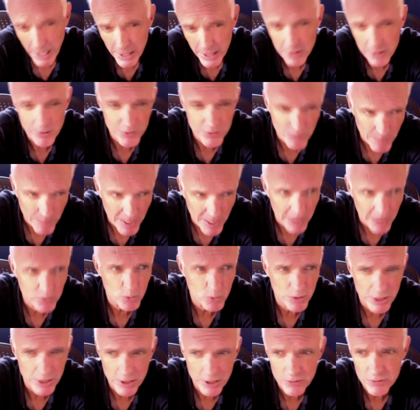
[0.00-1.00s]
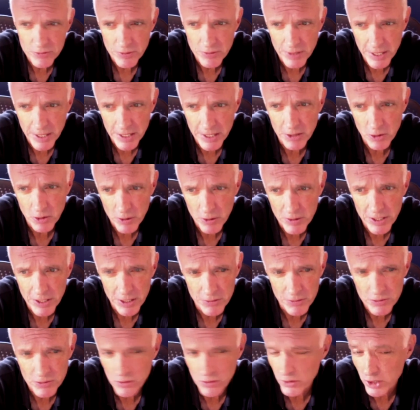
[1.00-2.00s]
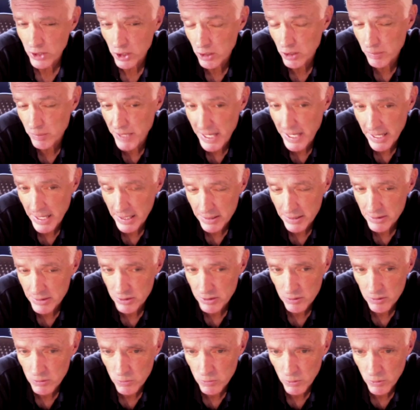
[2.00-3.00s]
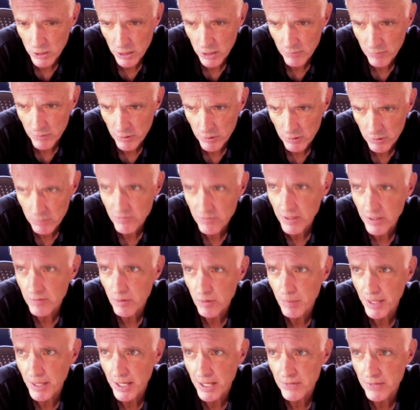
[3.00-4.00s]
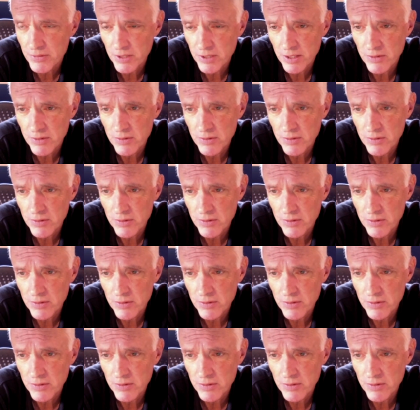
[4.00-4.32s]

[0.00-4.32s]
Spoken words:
as a mask with the insert in, or the insert that you could be added to whatever your favorite mask is,